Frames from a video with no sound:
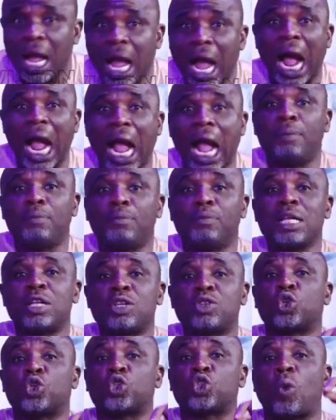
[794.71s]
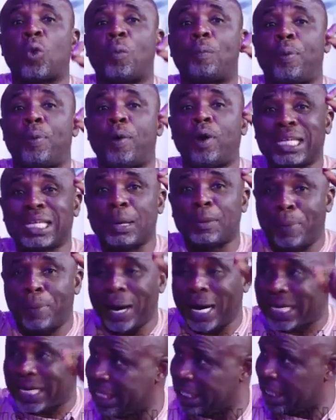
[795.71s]
I am ready to support the
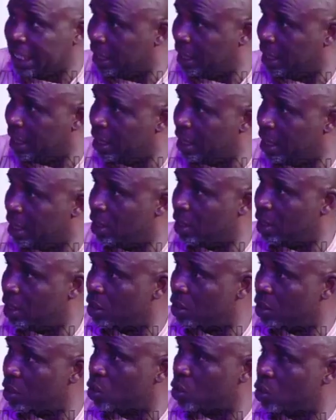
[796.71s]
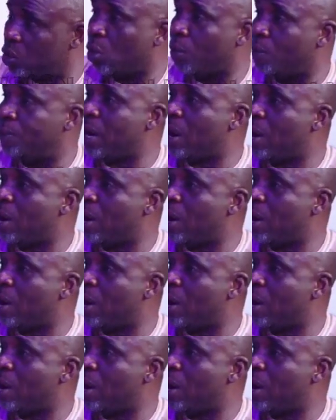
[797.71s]
party to bring